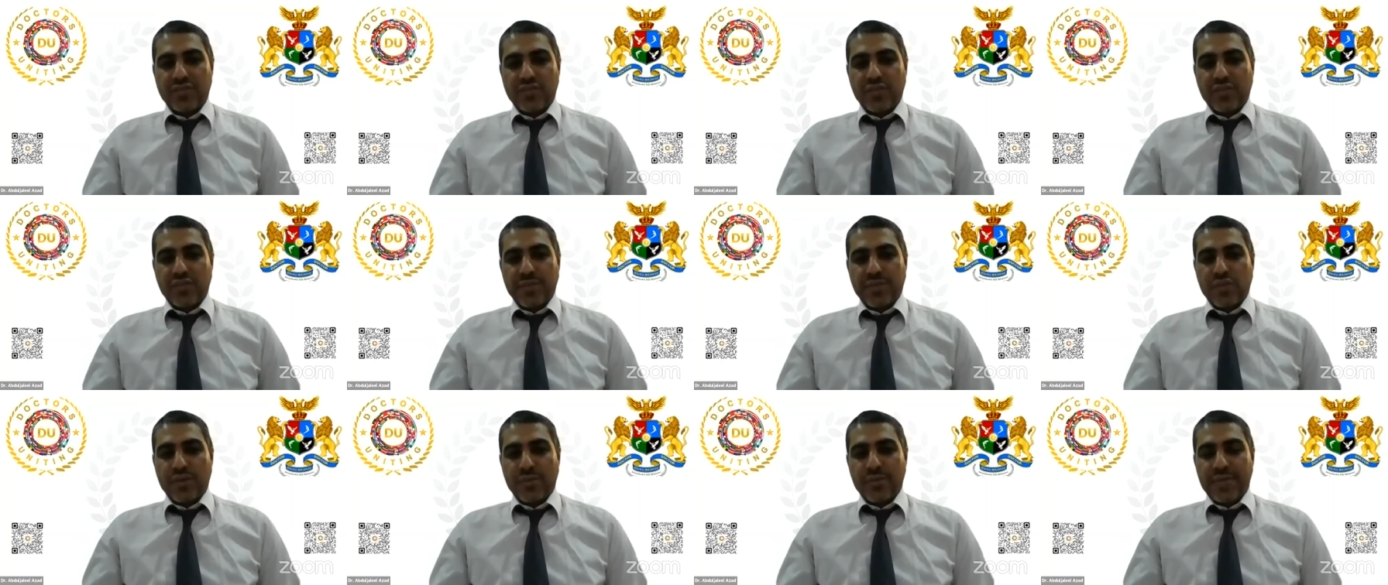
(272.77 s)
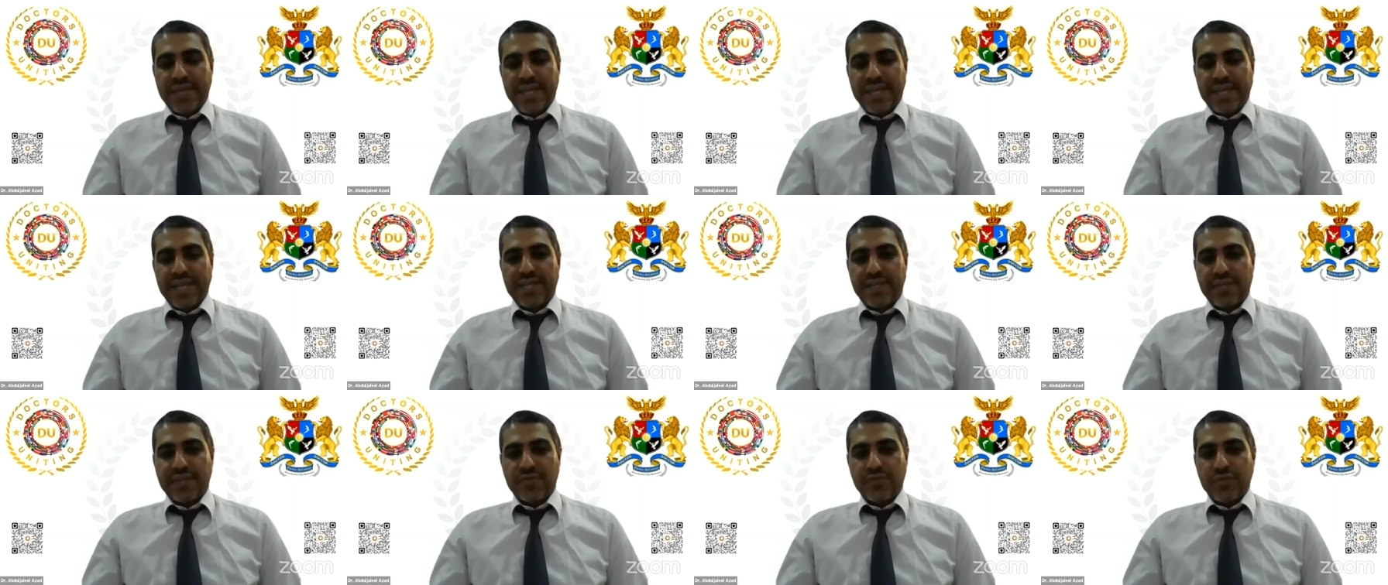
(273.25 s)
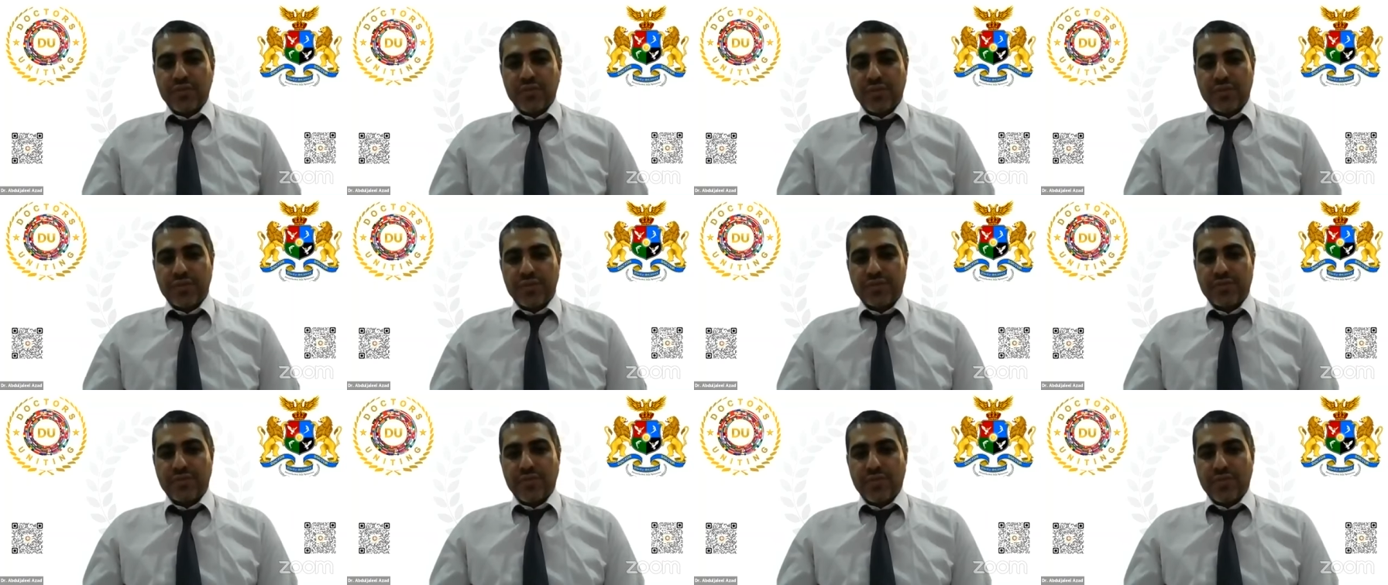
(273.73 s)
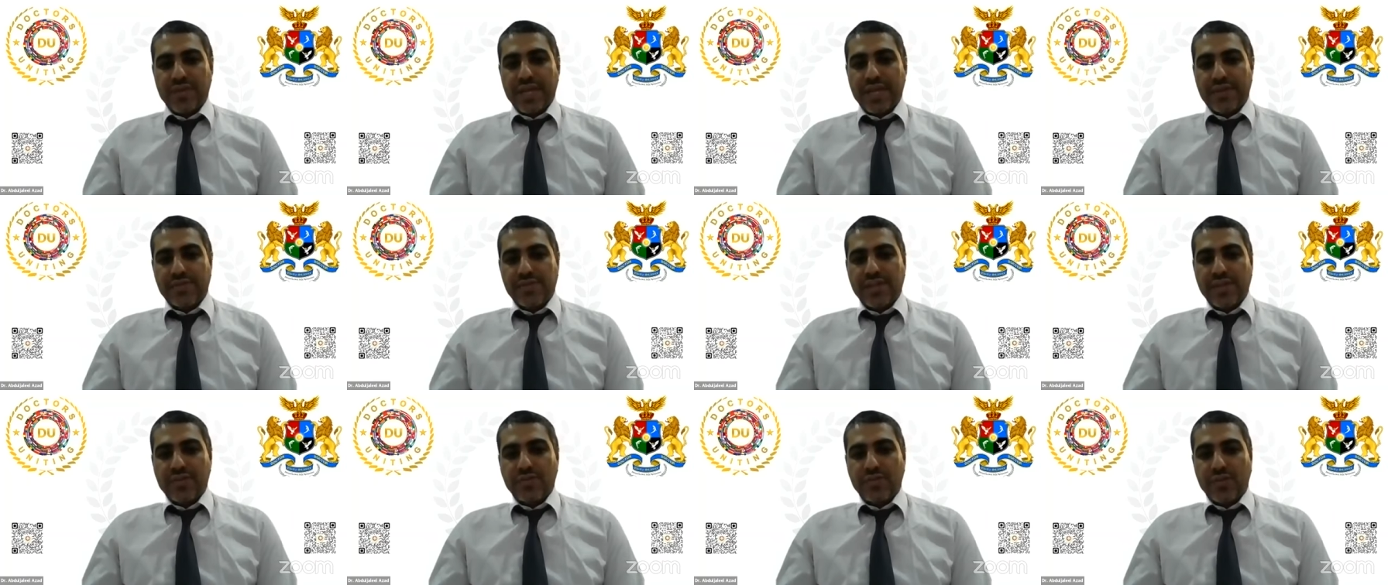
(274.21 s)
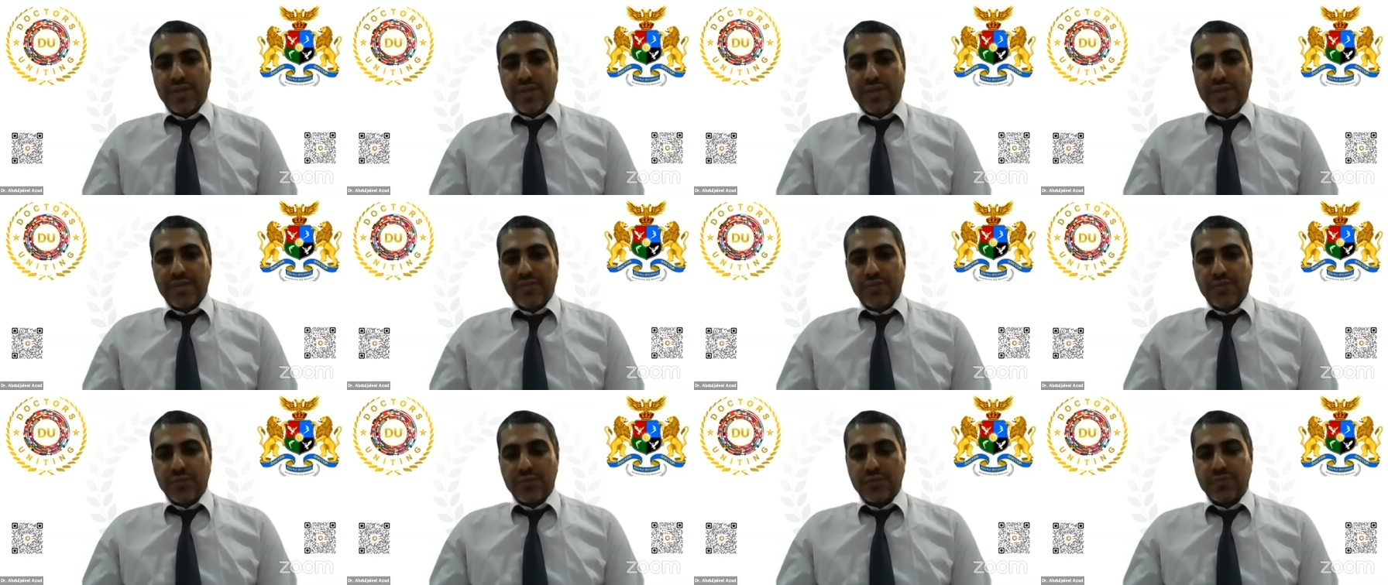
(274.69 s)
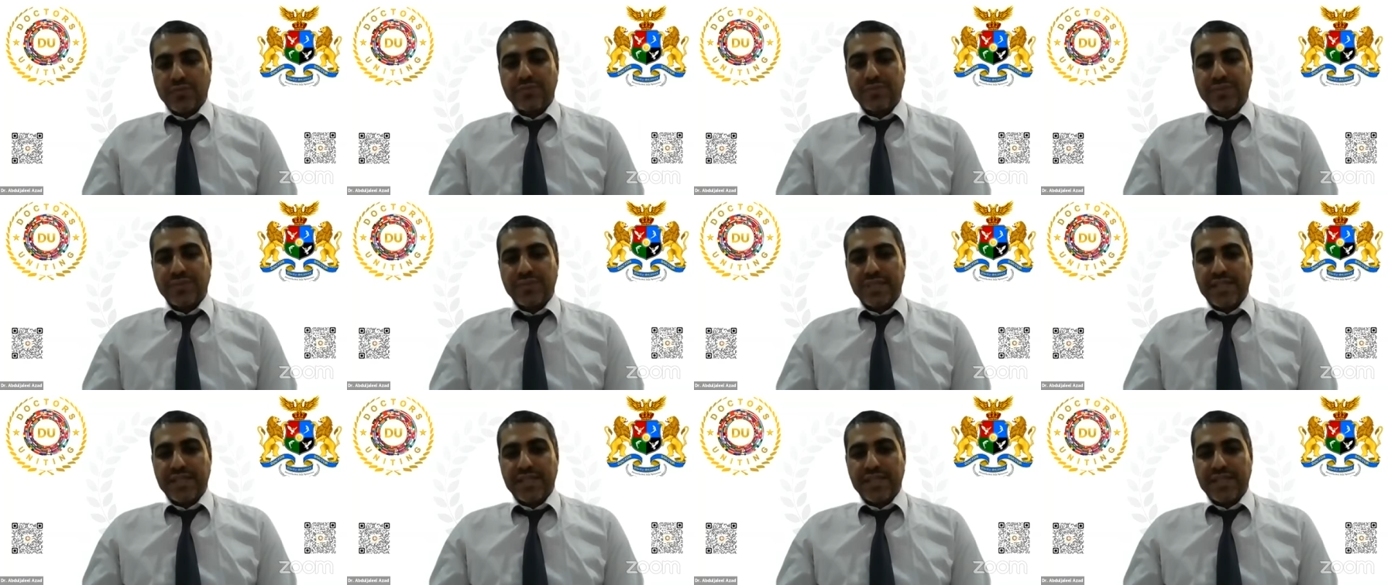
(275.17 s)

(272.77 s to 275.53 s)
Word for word: to be nominated for two thousand twenty-two.